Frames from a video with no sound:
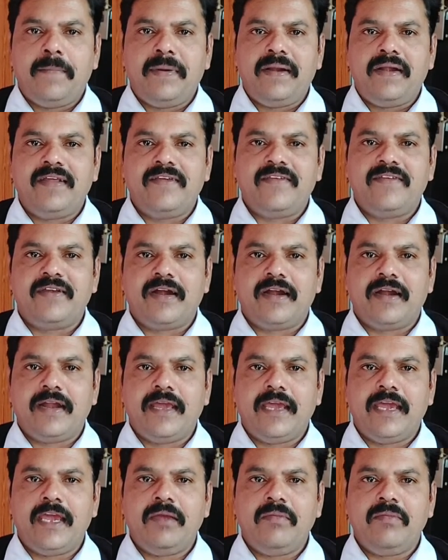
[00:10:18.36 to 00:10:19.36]
petitioner
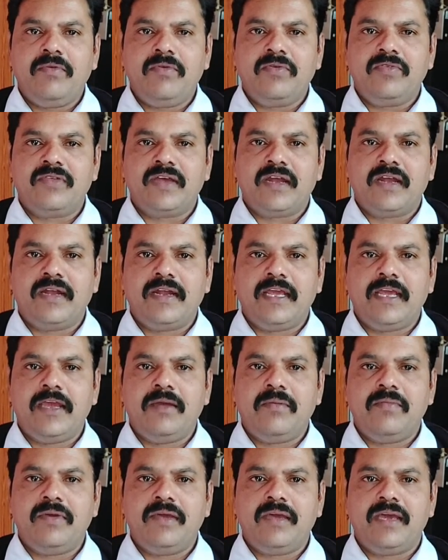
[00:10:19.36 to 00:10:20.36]
name, son
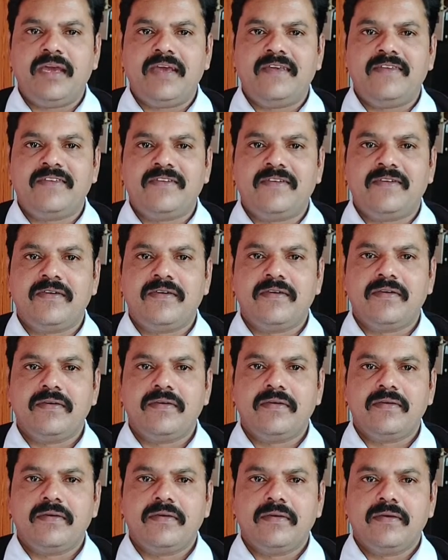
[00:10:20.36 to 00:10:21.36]
name, age,
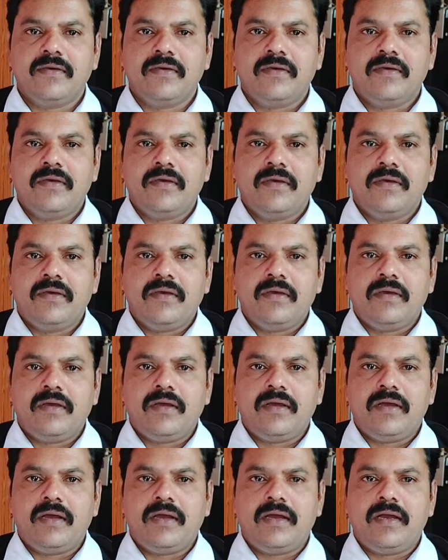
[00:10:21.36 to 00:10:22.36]

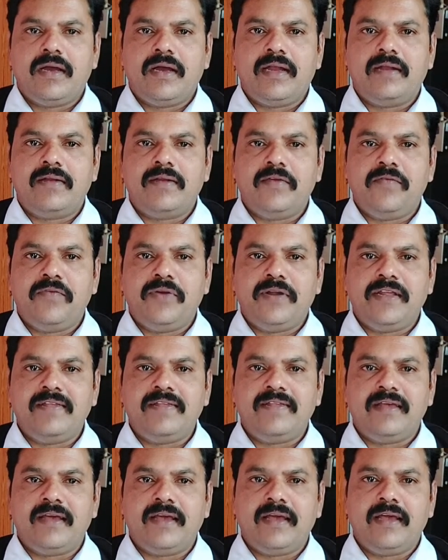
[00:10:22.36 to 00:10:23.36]
if it
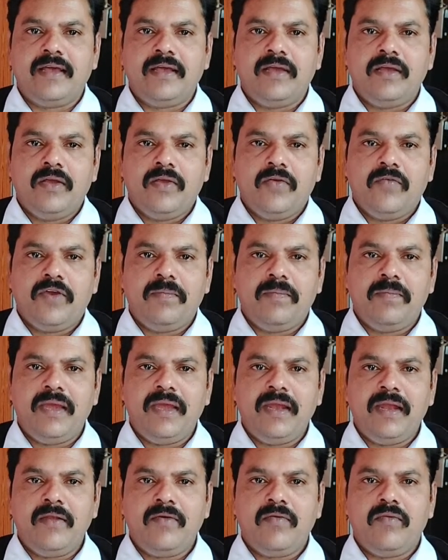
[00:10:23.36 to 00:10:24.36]
is a
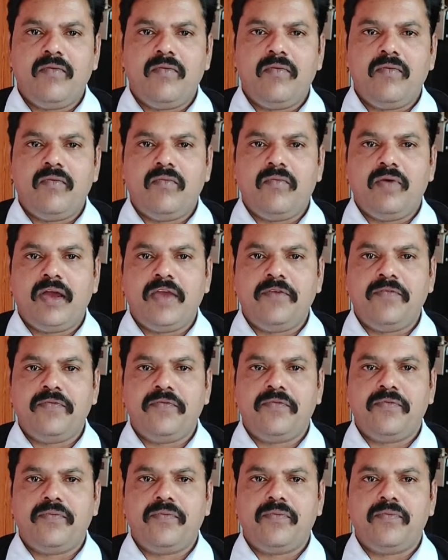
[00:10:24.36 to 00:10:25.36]
female, wife
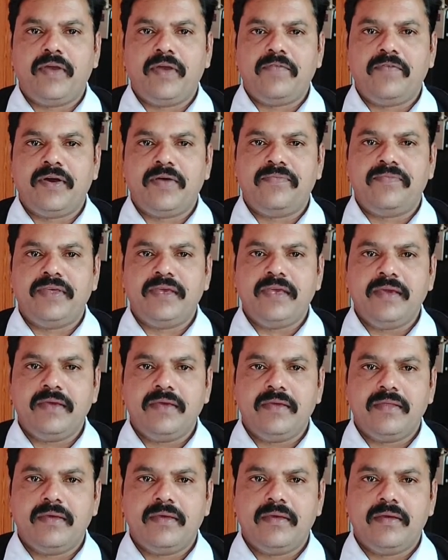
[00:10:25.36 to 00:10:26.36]
of the,
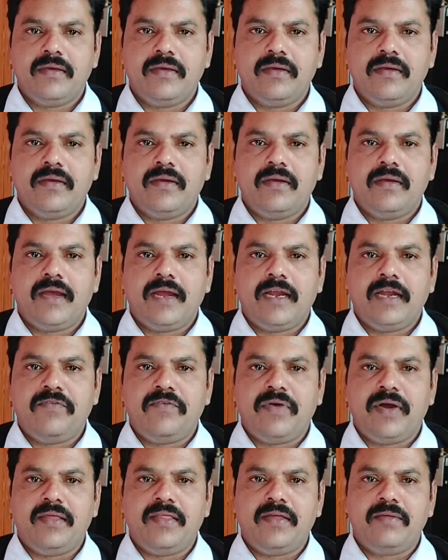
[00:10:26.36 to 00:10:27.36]
and
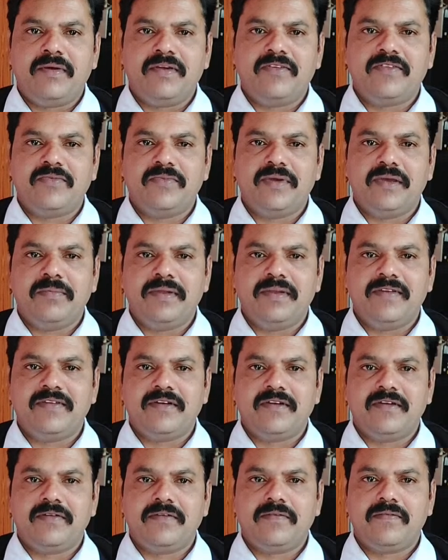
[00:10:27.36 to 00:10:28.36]
father must be
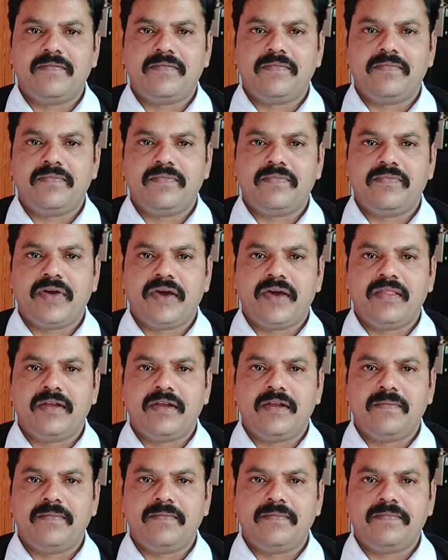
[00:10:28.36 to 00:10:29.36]
mentioned, father
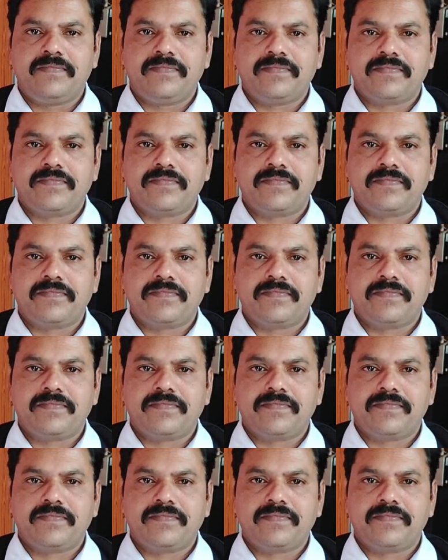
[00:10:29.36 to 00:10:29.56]
name,